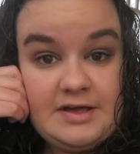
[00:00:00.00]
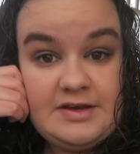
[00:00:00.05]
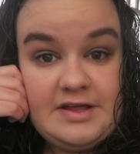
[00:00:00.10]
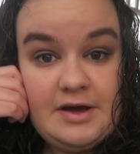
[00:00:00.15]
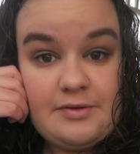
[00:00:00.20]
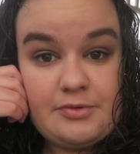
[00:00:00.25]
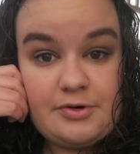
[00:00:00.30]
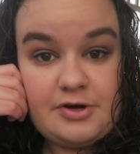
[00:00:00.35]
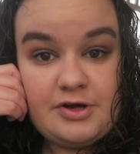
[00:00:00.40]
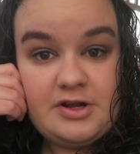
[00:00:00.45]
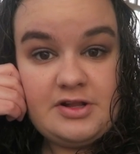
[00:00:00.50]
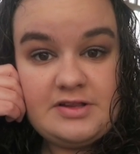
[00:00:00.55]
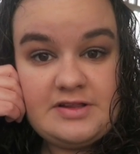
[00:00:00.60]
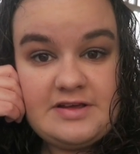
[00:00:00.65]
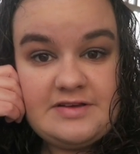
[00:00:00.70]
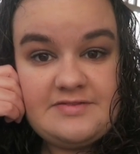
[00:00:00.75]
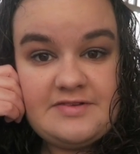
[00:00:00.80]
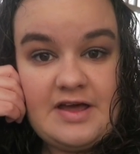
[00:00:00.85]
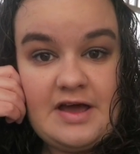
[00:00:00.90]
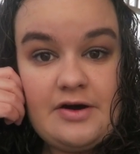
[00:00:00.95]
And yeah, we're gonna
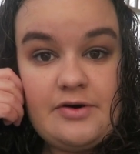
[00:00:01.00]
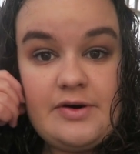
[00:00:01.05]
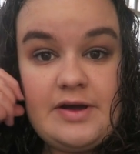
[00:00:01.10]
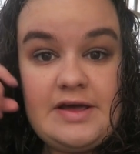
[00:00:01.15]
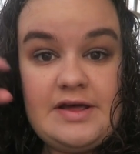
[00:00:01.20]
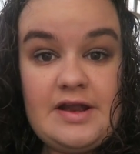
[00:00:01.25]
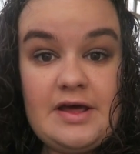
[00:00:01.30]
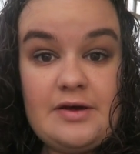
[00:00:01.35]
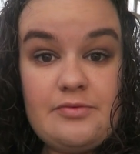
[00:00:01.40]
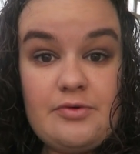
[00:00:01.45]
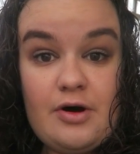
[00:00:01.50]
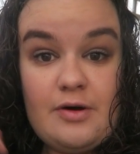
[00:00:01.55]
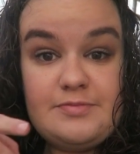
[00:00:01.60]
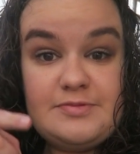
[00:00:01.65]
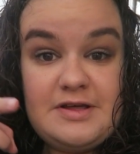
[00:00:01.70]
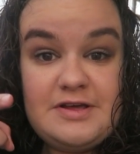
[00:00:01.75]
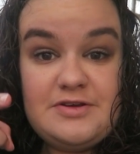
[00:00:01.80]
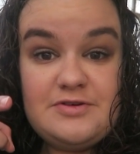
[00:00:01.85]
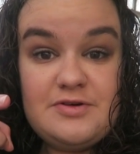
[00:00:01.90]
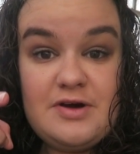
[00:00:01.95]
leave now and I will
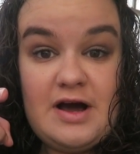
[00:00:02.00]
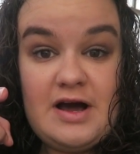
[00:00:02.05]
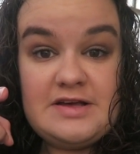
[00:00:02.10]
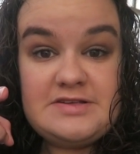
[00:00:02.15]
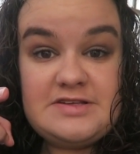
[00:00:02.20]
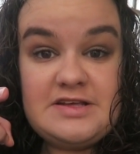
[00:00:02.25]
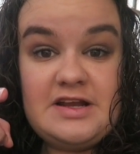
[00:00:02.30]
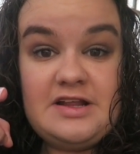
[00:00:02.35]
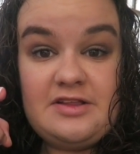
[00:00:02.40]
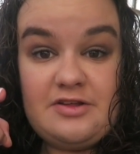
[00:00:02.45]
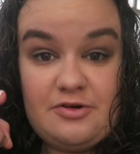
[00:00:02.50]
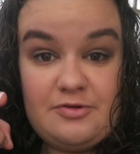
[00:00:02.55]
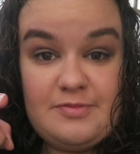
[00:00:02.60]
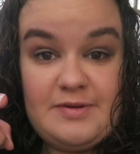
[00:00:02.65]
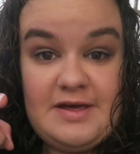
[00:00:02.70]
update you guys in a little